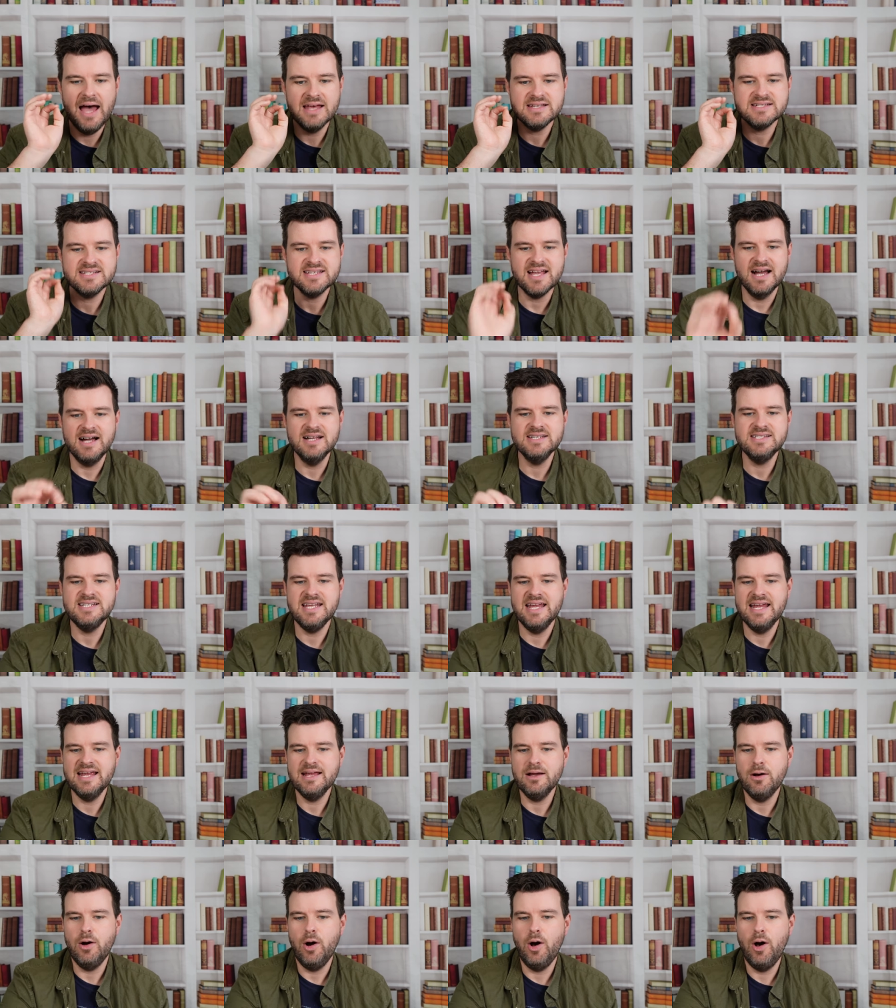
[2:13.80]

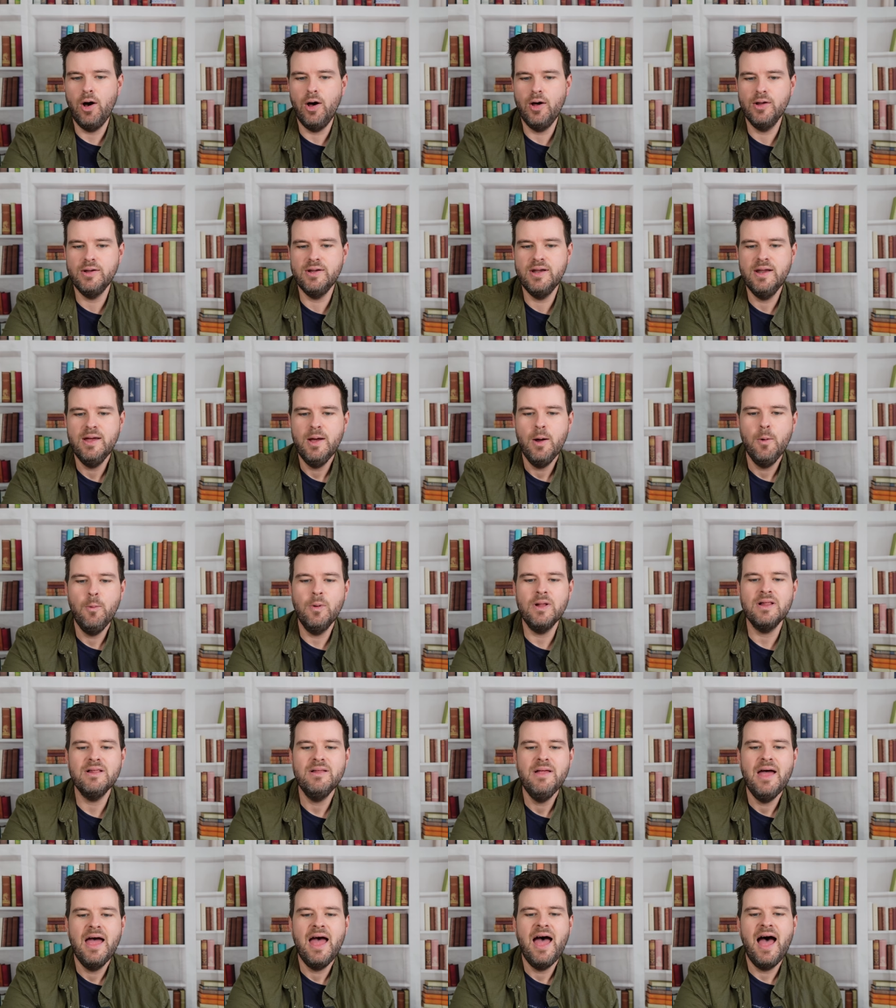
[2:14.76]
starting on,
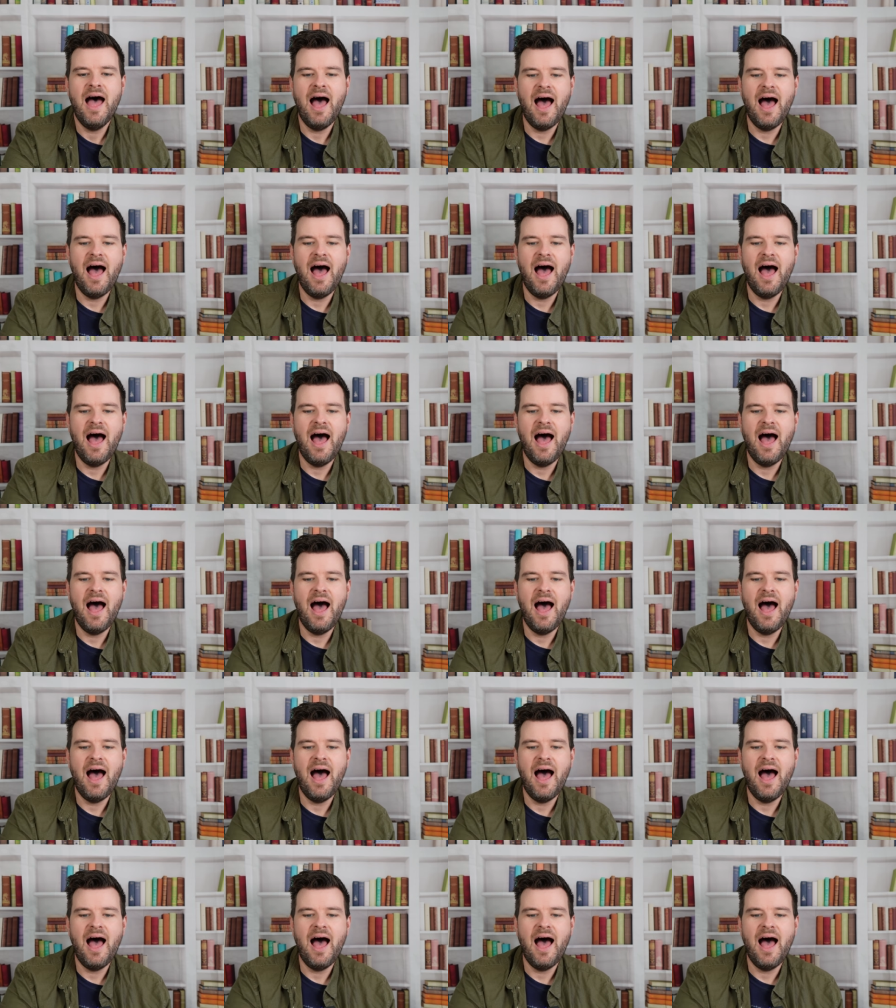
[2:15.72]
well,